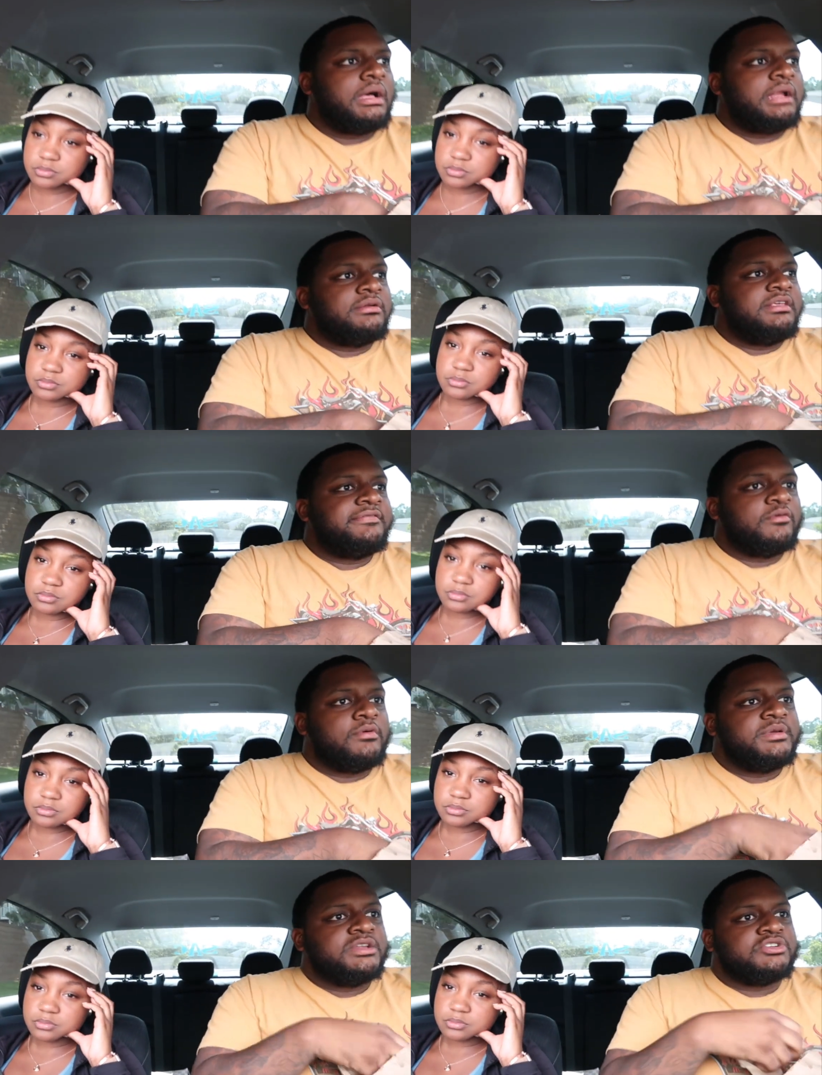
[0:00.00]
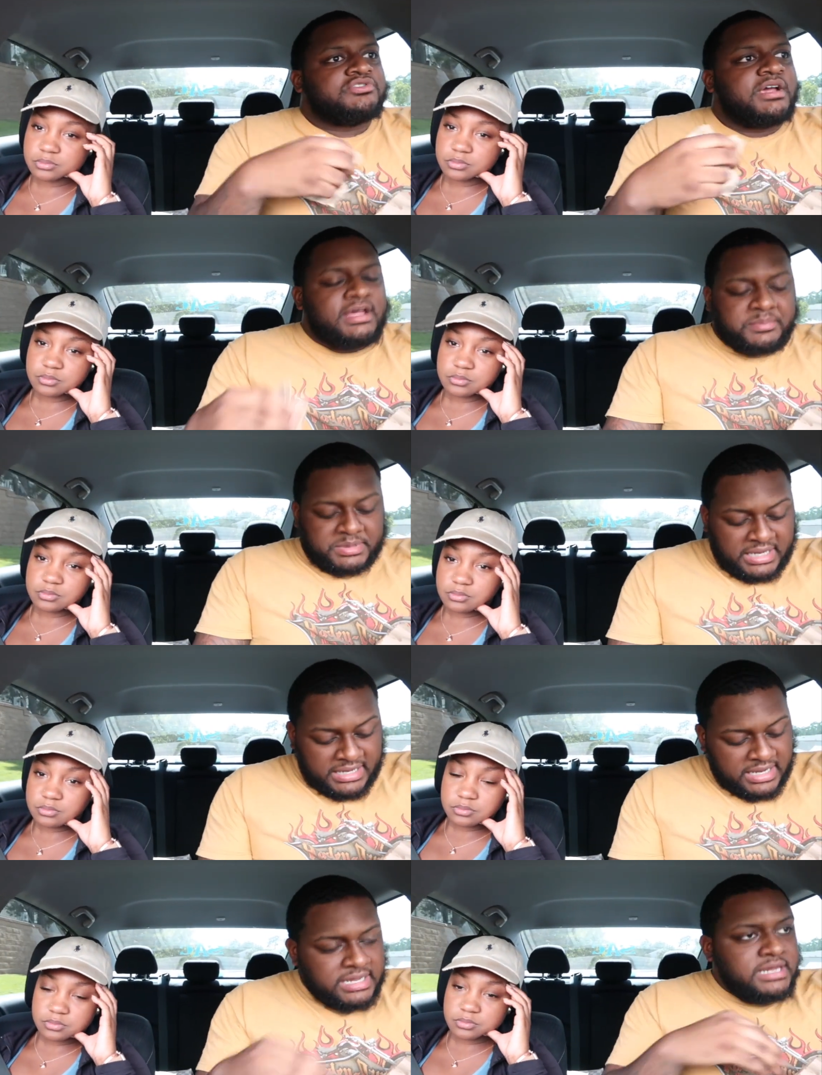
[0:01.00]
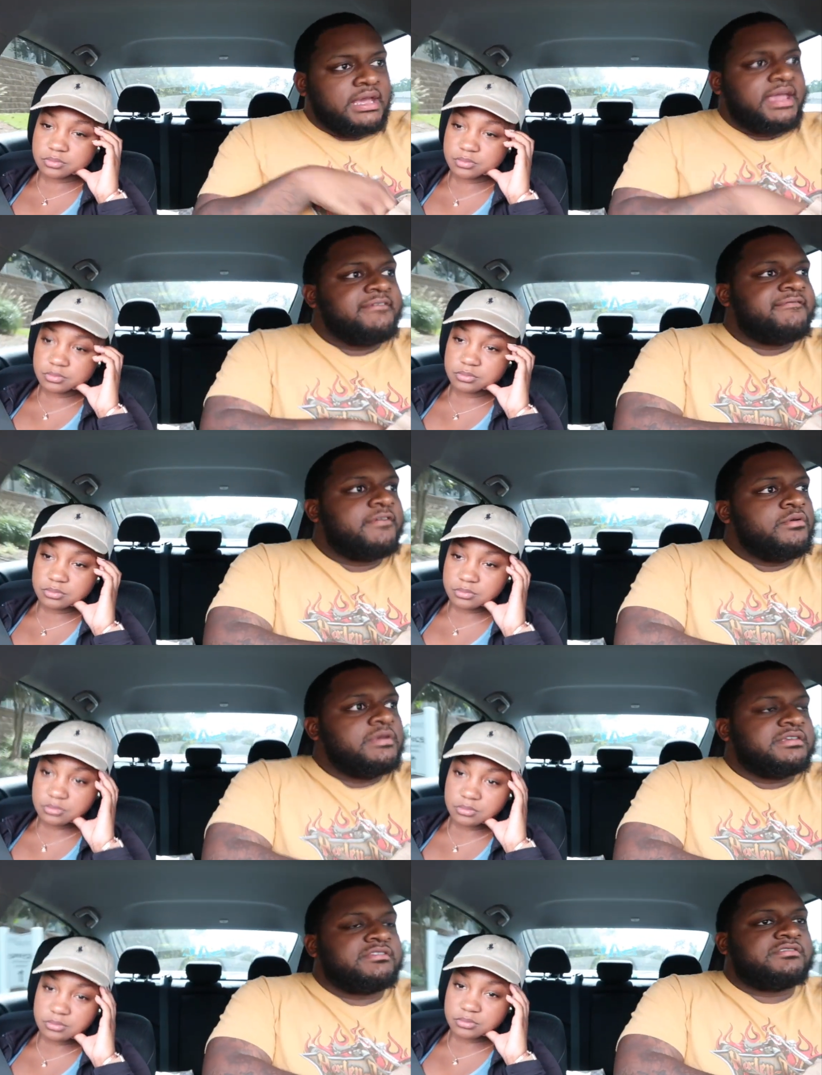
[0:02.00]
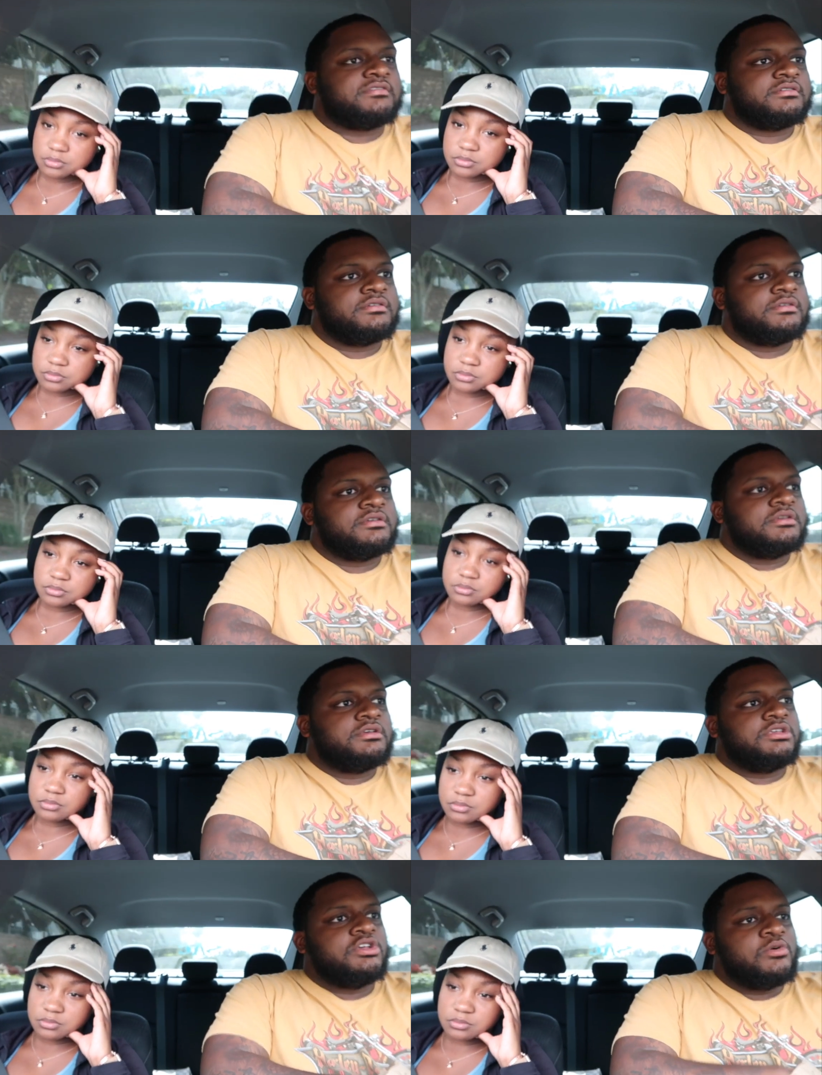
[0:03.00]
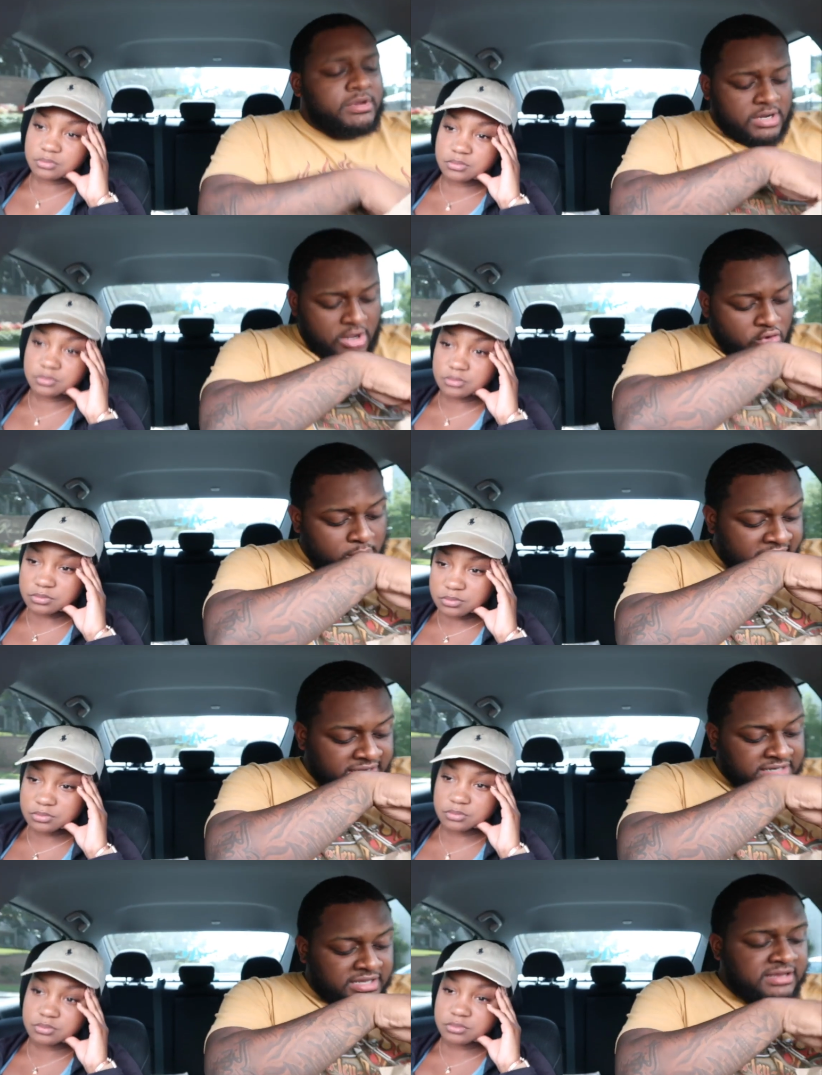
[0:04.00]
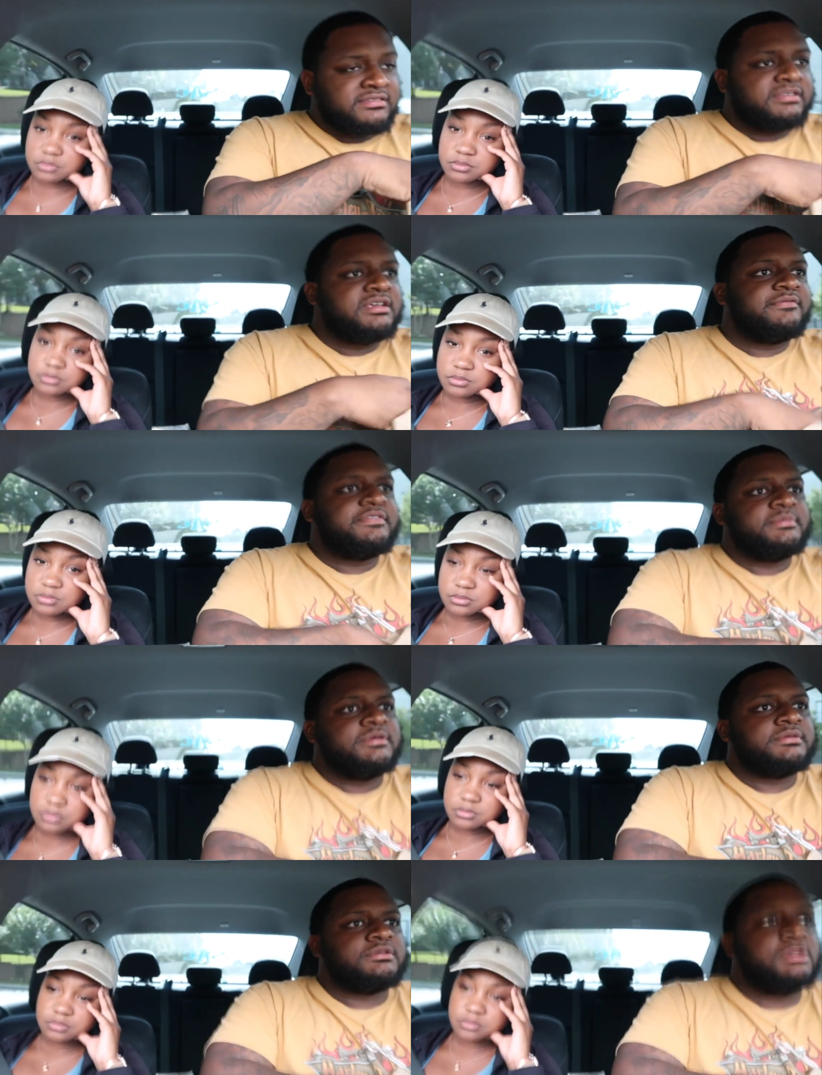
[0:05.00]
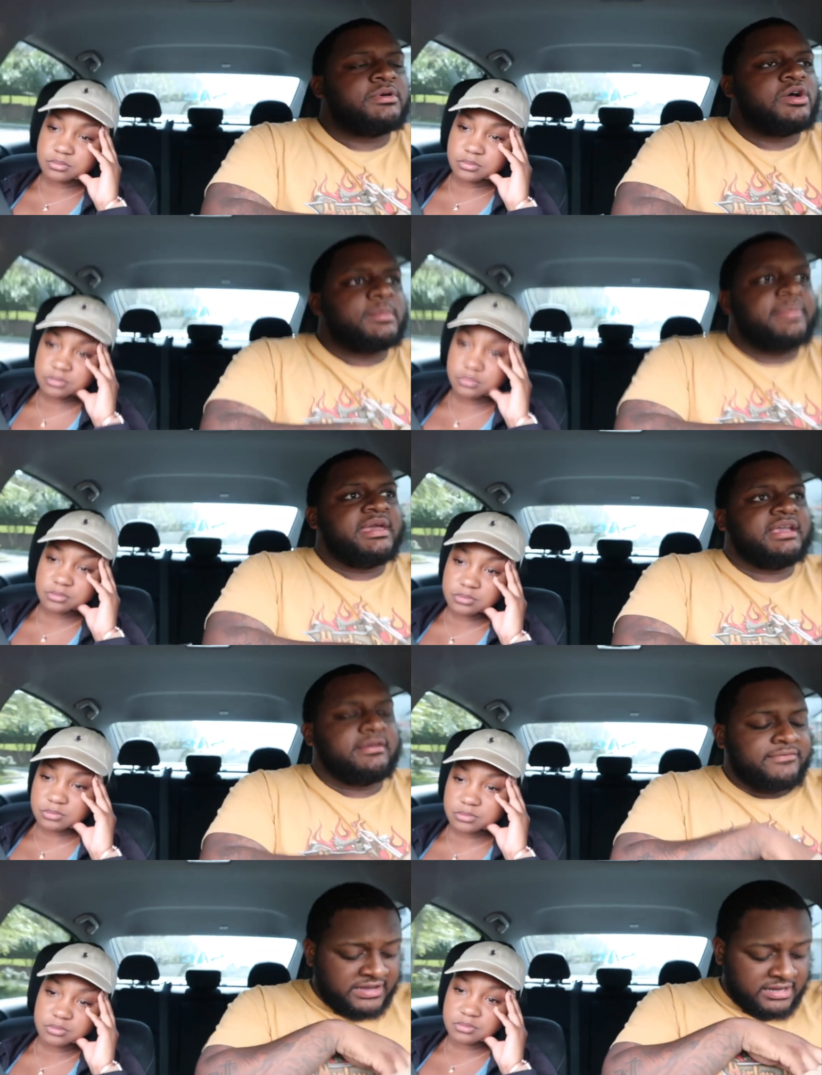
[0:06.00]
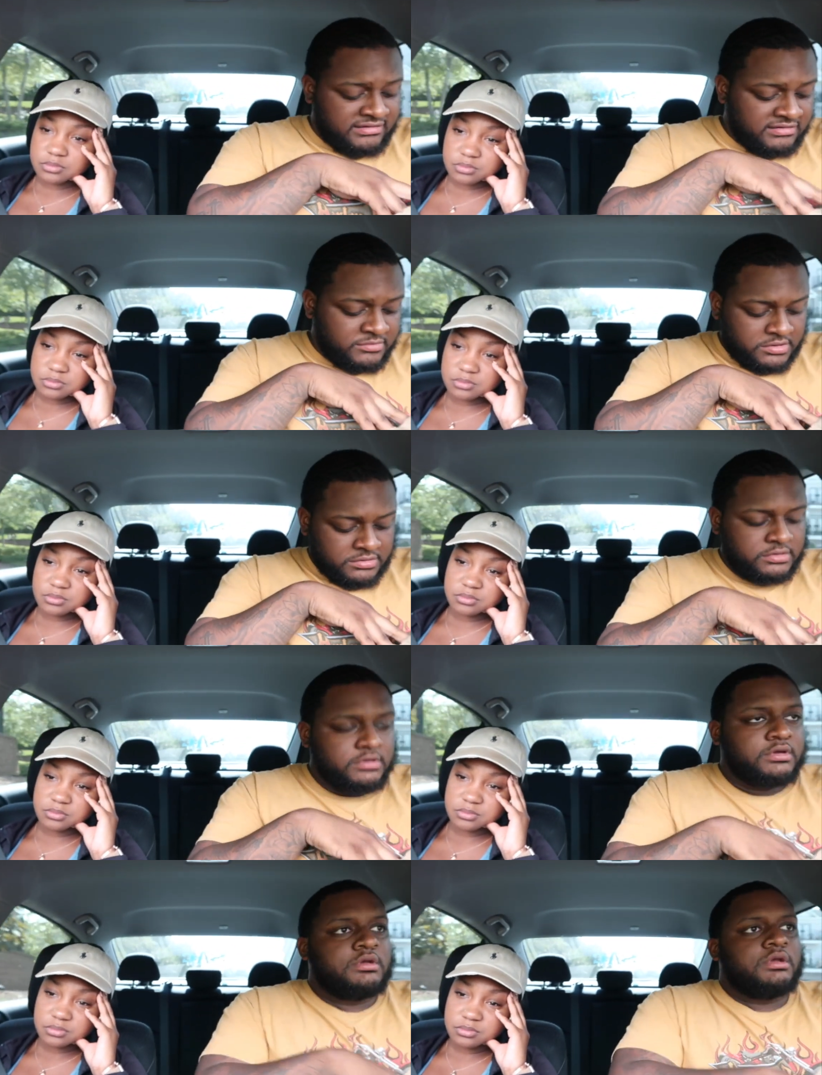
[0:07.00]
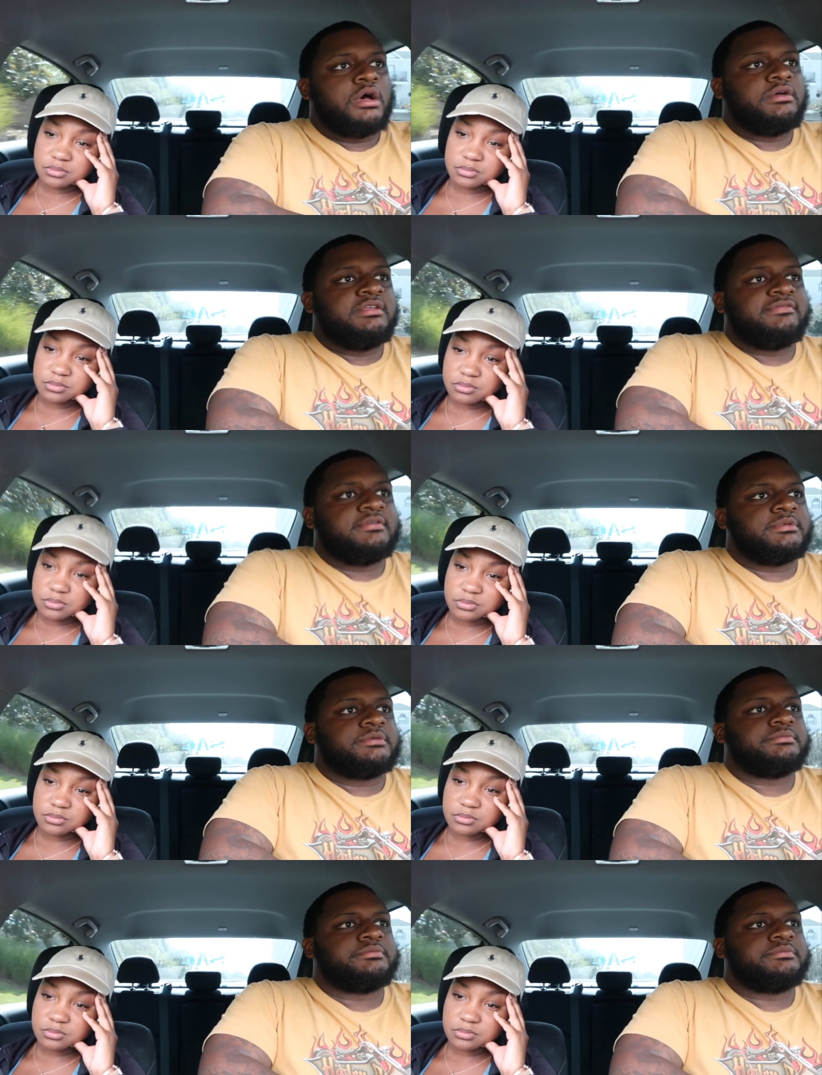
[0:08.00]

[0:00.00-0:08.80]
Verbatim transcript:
Speaker 1: I know these folks want me to drive, but I can't. I can't focus. You don't wanna hold my nuggets and nothing for me? You don't wanna hold my bag and feed it to me? Hold this for me.